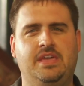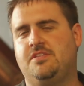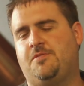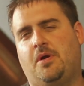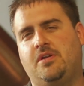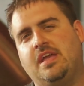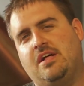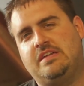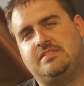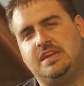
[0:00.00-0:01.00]
it's part of the
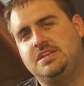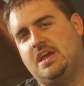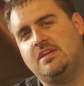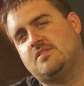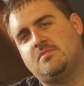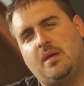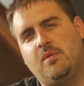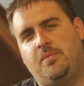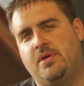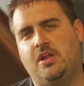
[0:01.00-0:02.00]
LSTJ, so maybe
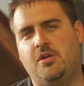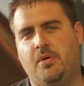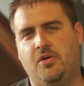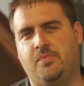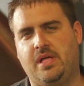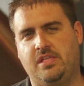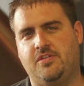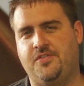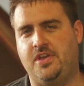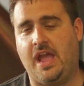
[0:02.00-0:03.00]
we'll put it under both playlists
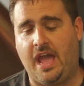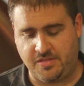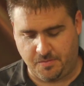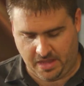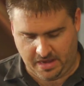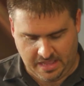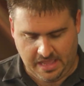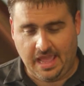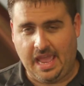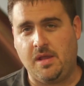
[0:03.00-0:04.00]
for you guys. But
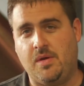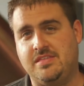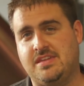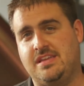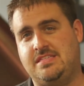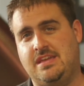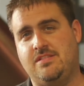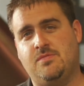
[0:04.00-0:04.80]
anyways, like I said,